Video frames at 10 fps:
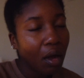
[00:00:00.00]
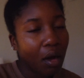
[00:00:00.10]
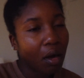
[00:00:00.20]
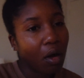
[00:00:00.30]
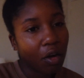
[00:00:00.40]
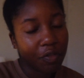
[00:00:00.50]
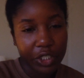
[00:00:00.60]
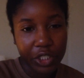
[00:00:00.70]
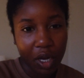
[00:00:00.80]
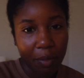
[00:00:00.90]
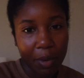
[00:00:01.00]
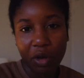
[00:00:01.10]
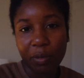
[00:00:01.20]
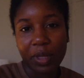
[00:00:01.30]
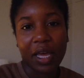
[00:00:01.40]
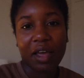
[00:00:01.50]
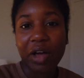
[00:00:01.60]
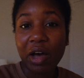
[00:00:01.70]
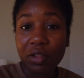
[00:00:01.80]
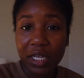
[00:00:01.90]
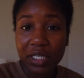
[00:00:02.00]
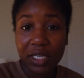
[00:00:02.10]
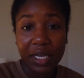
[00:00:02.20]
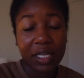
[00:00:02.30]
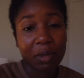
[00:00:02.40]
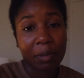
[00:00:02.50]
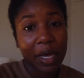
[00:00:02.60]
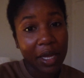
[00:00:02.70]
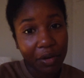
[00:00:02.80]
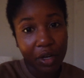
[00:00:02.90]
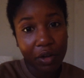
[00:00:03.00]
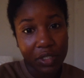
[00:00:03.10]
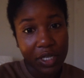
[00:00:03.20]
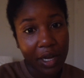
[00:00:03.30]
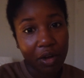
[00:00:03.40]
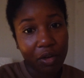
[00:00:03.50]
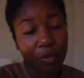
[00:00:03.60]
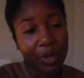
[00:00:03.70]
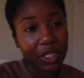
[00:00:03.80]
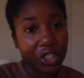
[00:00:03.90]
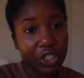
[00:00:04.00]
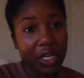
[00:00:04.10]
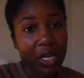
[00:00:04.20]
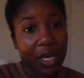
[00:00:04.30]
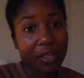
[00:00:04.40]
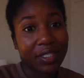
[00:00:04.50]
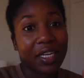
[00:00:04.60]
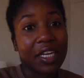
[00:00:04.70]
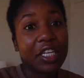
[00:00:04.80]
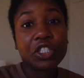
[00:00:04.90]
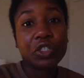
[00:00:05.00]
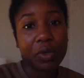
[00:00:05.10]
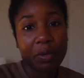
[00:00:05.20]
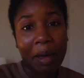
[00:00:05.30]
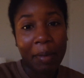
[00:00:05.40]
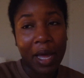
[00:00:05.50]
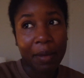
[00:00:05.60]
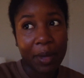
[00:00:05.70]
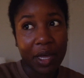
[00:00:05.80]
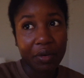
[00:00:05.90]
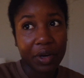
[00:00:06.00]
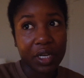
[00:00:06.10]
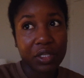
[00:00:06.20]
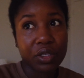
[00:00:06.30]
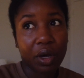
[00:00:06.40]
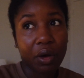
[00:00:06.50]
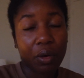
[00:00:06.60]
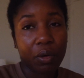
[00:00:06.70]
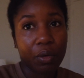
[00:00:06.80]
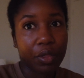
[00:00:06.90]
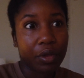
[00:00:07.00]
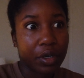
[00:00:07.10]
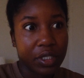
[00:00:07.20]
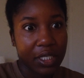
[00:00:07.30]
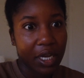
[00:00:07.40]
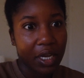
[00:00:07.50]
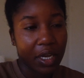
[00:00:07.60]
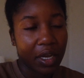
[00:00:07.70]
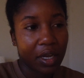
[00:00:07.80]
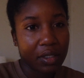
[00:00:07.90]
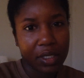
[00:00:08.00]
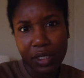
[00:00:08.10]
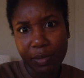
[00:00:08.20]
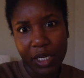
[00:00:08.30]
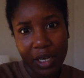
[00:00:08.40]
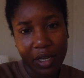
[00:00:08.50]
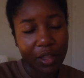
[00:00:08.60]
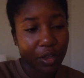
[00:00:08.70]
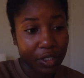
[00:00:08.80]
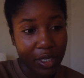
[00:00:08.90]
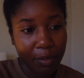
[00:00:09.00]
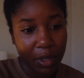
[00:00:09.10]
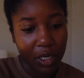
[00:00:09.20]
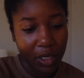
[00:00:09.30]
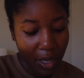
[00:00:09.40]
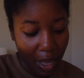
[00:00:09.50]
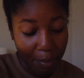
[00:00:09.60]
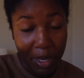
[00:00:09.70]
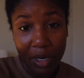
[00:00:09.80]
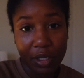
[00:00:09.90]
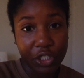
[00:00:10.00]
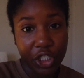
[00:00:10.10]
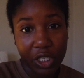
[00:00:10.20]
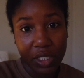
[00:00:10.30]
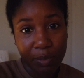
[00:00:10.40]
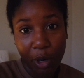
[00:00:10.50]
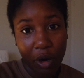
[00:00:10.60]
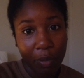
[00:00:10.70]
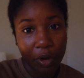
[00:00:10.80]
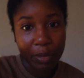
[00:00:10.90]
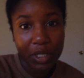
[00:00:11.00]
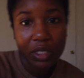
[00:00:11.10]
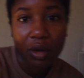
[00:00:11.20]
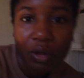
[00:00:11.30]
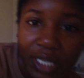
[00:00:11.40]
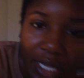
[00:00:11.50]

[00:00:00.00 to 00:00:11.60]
a coffee shop and hoping they have outlets in case my battery goes down, which there's an issue with my Mac battery. So Thursday, today's Monday, Thursday I made a Genius bar appointment, so I'll